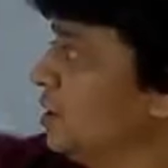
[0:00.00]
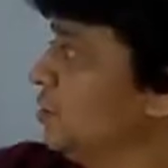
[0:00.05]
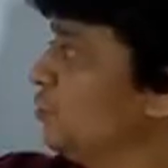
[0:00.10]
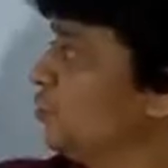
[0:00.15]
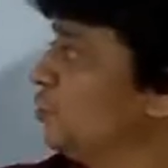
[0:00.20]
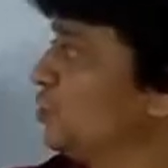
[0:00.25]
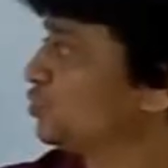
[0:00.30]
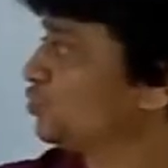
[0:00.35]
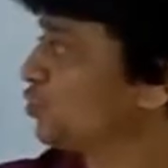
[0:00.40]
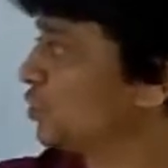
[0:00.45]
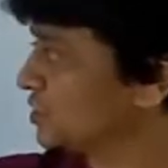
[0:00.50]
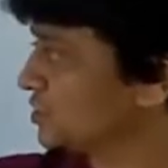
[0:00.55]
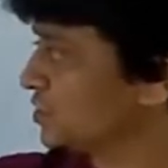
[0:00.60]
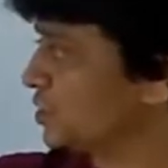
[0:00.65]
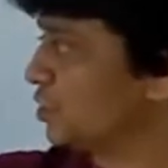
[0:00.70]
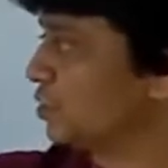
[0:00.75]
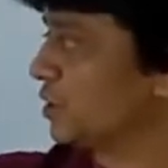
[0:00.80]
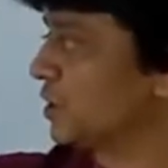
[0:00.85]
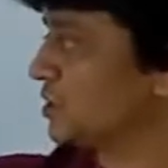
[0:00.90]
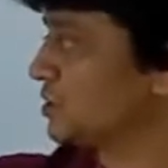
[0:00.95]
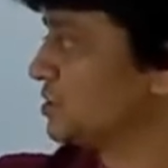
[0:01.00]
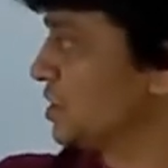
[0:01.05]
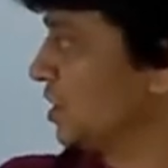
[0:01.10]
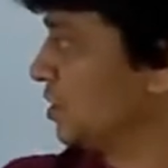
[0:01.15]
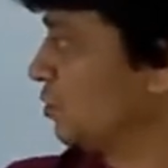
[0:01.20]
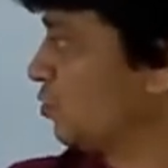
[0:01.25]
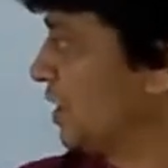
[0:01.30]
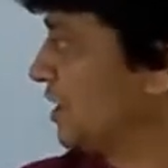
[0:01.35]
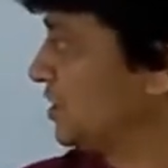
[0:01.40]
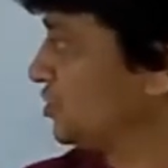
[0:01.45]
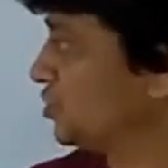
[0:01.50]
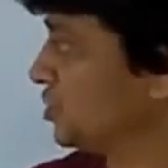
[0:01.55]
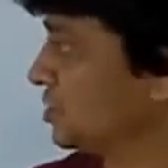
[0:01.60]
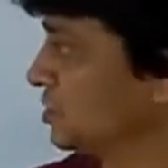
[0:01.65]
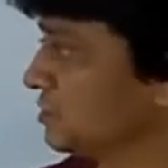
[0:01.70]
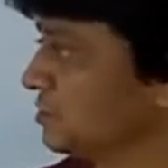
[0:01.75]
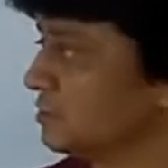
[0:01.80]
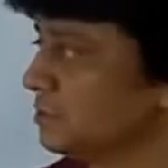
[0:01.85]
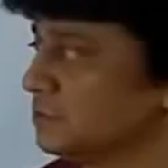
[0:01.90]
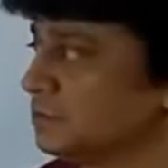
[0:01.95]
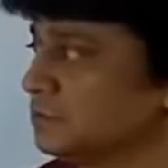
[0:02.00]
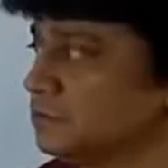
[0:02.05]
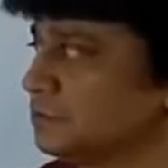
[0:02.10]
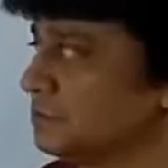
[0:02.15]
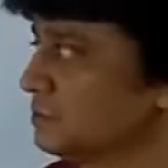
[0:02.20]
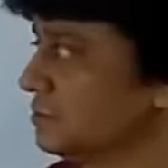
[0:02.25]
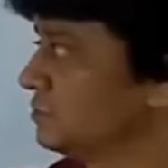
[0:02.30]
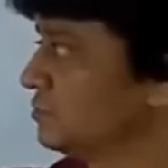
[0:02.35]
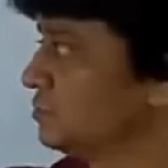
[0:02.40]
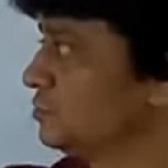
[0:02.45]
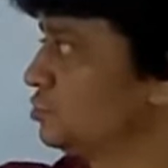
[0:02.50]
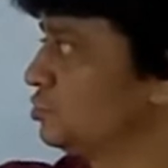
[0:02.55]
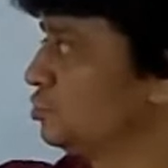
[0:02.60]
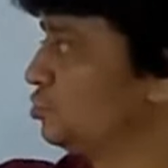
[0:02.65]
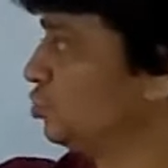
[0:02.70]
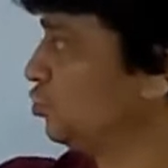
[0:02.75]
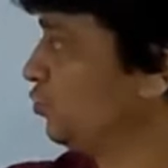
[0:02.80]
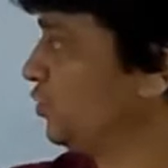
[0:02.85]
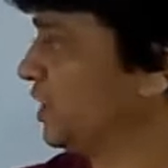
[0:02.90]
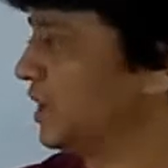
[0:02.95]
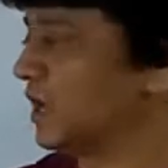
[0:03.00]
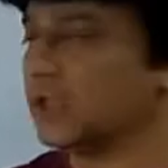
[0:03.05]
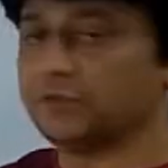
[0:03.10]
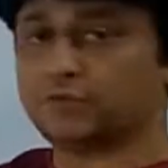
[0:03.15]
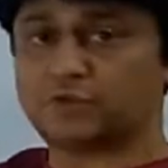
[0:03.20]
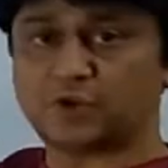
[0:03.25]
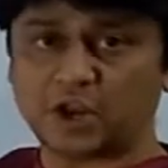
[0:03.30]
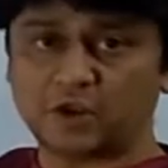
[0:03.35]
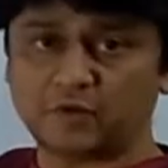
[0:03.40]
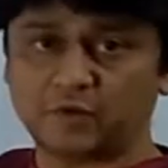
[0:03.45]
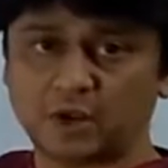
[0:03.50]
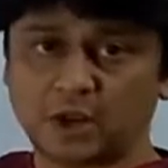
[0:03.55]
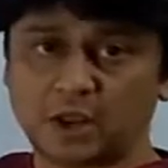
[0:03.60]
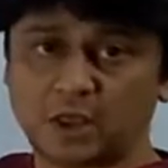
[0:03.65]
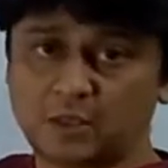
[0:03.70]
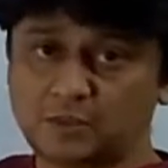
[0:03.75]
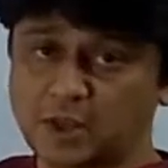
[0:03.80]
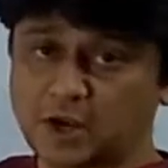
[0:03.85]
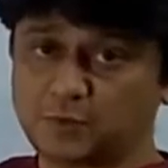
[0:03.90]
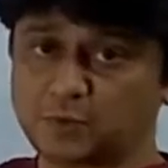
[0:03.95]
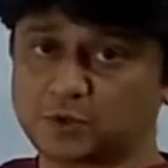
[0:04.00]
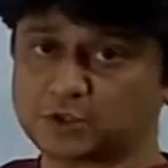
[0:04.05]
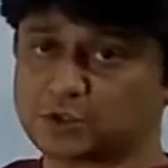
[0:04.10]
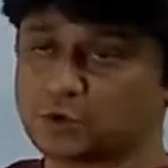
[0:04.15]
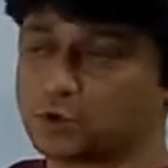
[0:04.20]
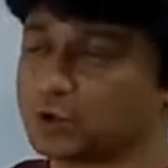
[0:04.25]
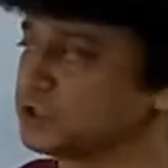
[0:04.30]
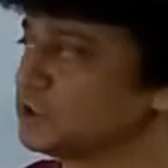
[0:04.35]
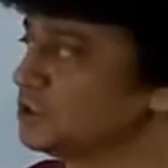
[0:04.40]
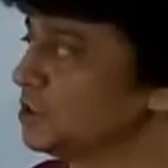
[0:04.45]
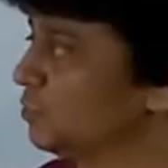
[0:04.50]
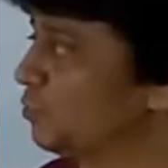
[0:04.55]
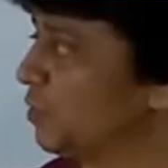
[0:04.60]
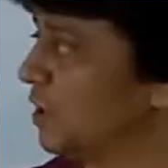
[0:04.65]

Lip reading: which was the original question. 2v and 3v. That was the original